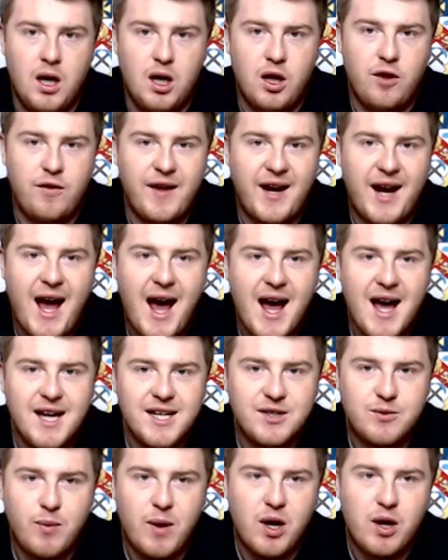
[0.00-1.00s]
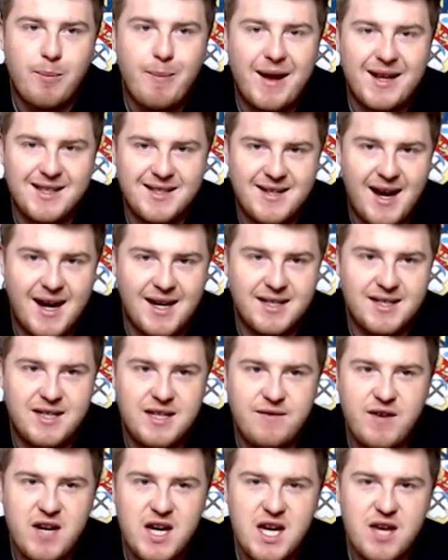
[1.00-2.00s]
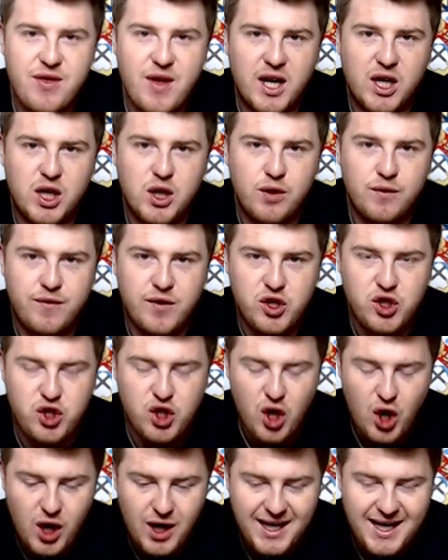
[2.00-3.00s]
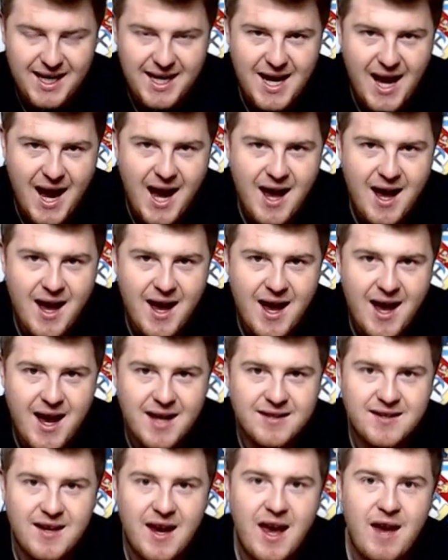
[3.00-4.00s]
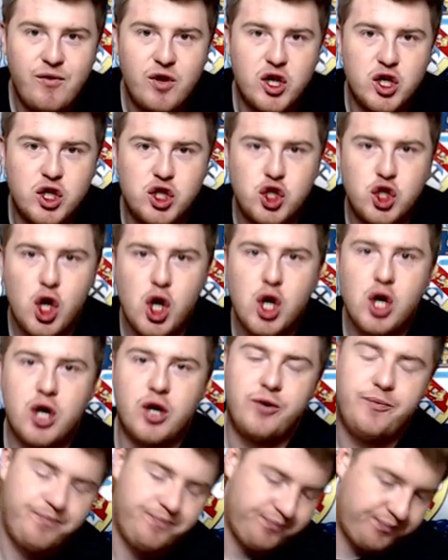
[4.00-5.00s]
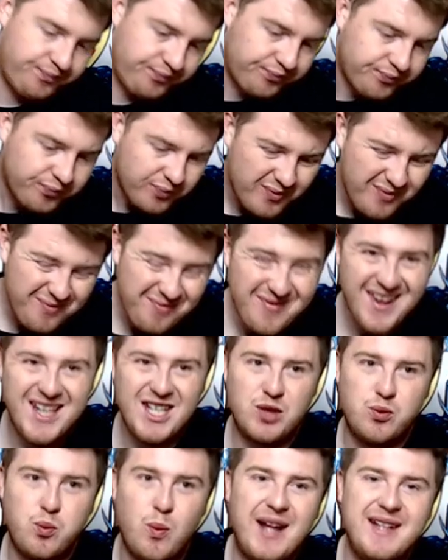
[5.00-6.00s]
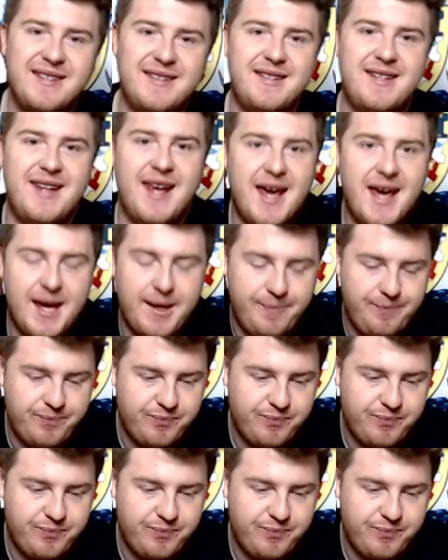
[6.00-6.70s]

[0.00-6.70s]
Hello there guys, welcome back to Tykes TV. Thank you for joining as ever. So, it's Wednesday.